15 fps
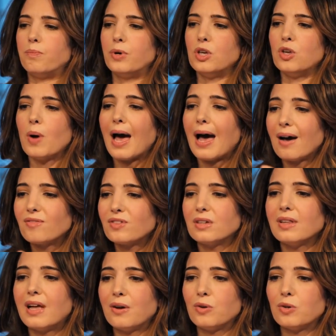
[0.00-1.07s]
but you have to
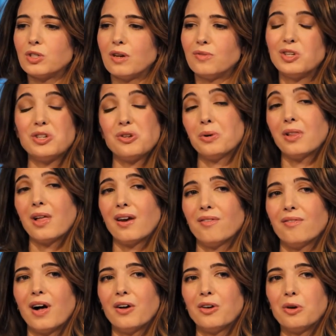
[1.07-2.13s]
allow yourself to do a lot
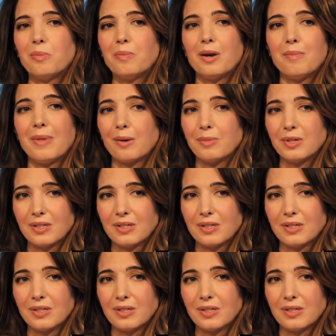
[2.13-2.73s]
of volume and make